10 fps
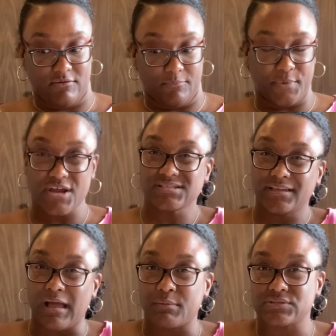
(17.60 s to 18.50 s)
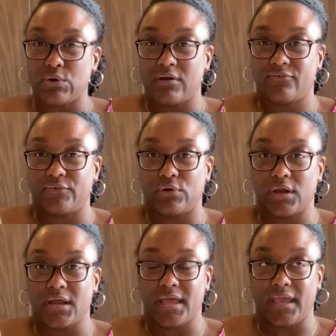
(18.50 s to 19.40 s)
personally I was going
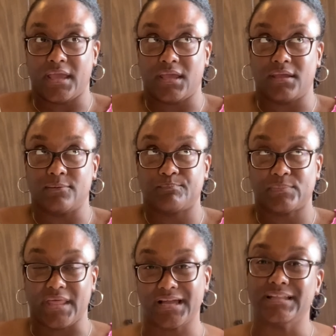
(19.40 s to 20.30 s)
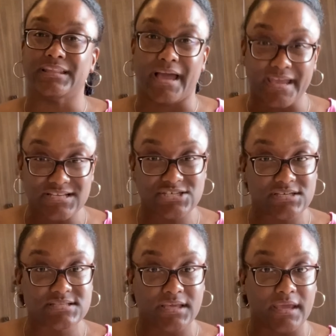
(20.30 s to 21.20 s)
for a light
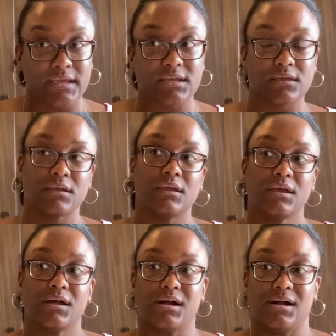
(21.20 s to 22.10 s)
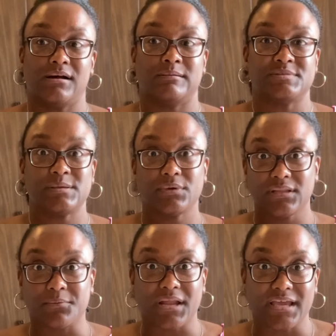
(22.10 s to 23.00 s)
cheesecake. Typically
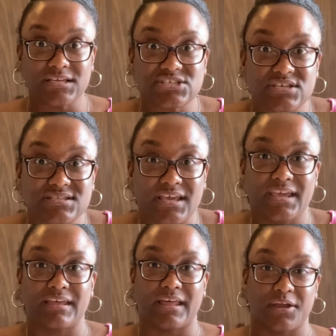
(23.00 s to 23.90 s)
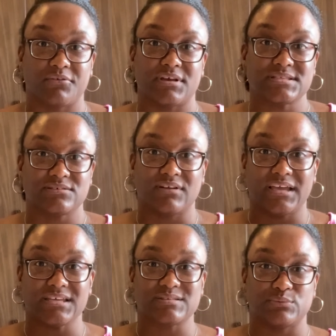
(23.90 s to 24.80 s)
when I eat cheesecake at like a restaurant,
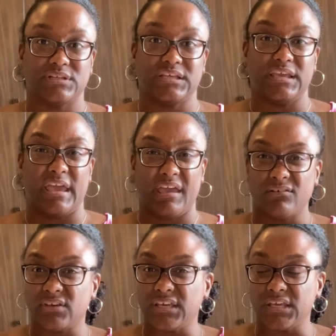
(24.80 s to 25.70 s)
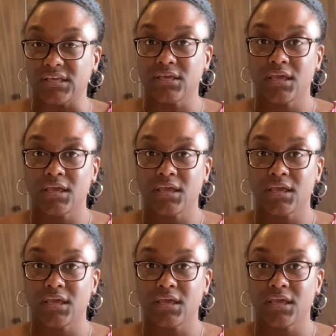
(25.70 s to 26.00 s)
it's really heavy.